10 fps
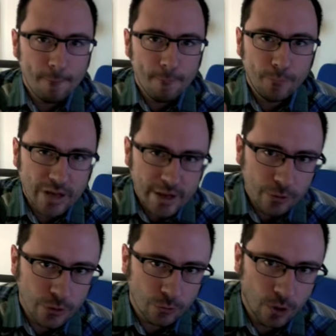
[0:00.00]
But
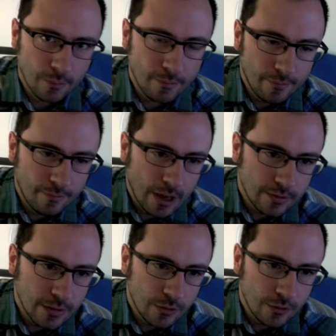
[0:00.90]
here's the rub,
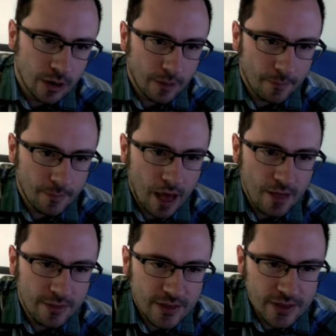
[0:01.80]
Matthew.
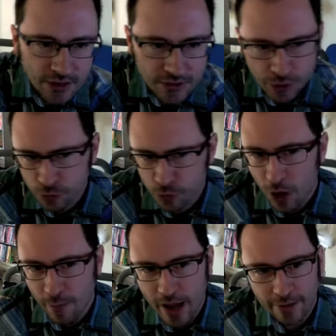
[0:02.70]
This is a straw
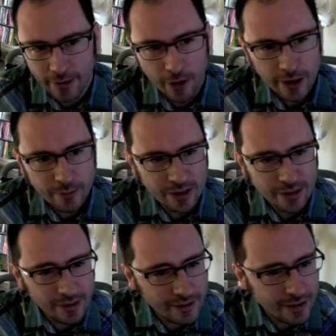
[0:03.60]
man
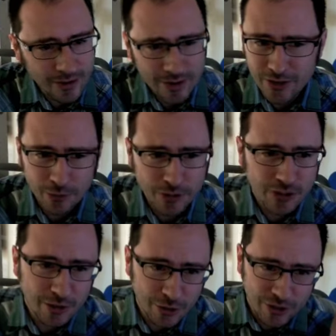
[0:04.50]
argument. There is no
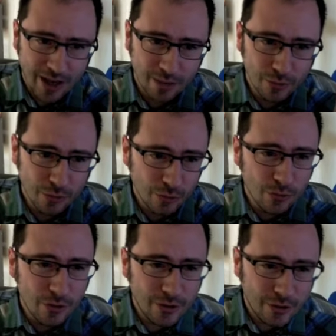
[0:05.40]
such
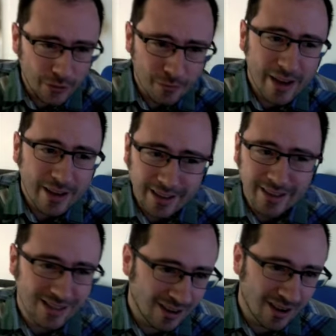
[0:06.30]
taboo. You're making
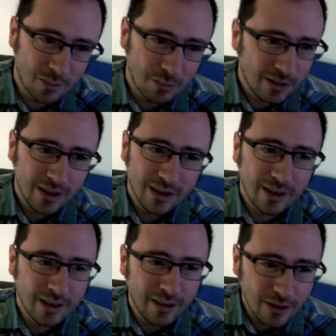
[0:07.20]
this up.
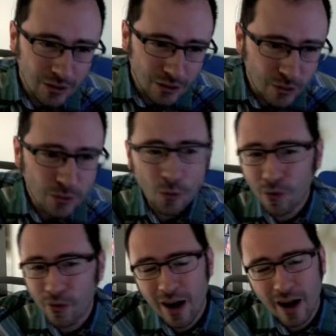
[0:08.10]
You
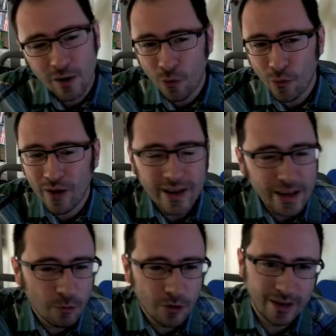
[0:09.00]
or I or
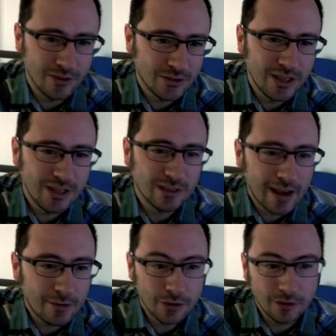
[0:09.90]
anyone else is
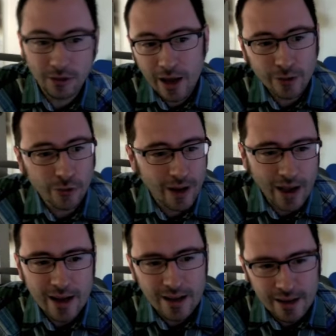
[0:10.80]
allowed to like or
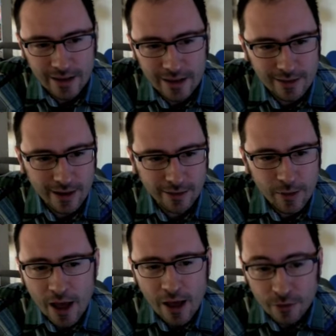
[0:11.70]
hate anything.
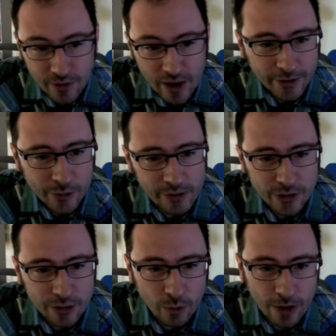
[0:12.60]
The factor in this
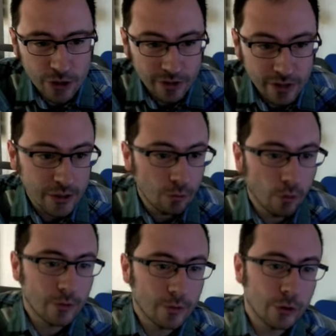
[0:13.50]
equation that you
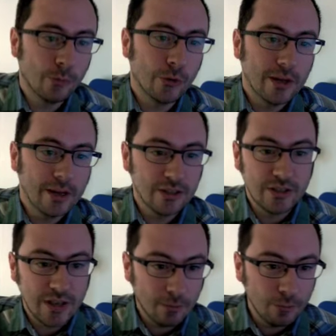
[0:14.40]
are interpreting as a
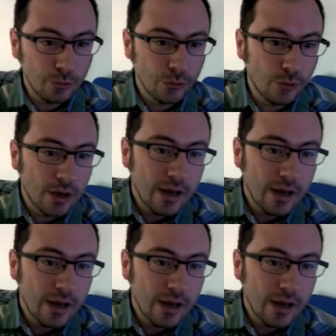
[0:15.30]
taboo